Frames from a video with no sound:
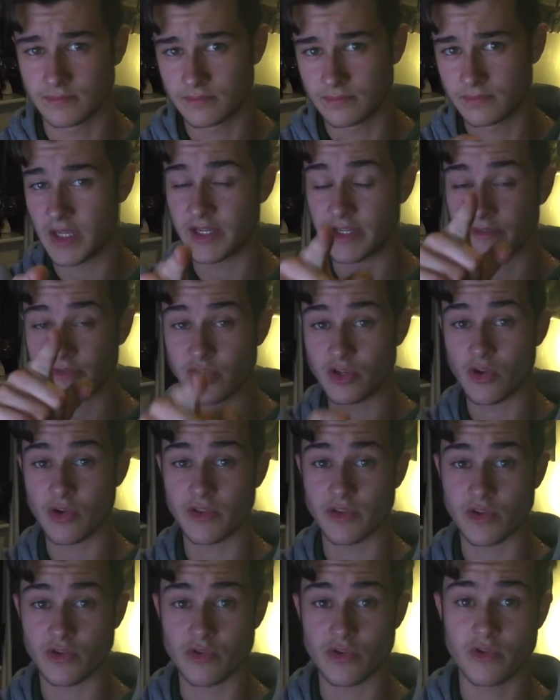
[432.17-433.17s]
And if you're not in the
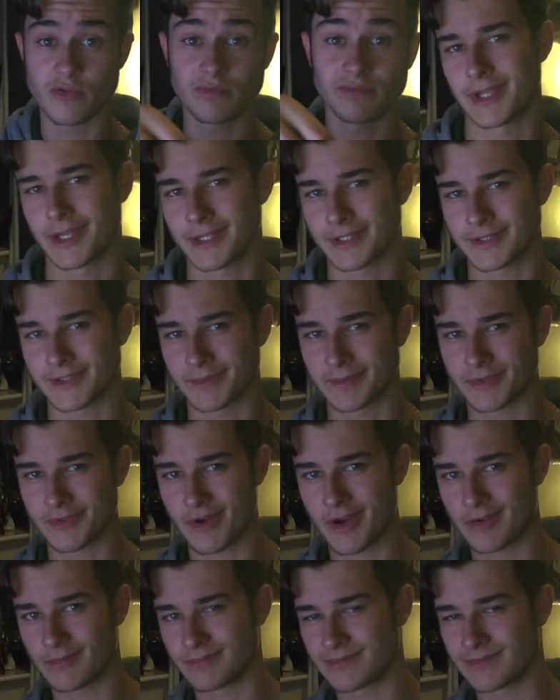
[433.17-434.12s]
crew, like and subscribe.